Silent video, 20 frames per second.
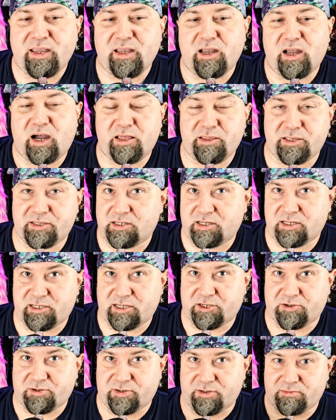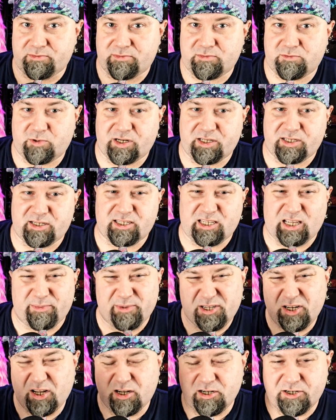Unless it does extra one d six
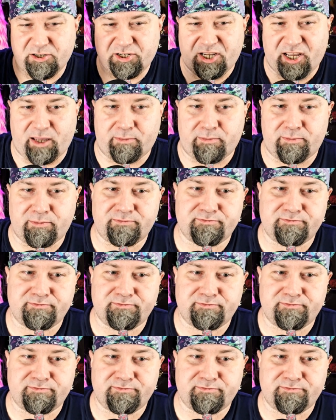damage. Talk to your G M.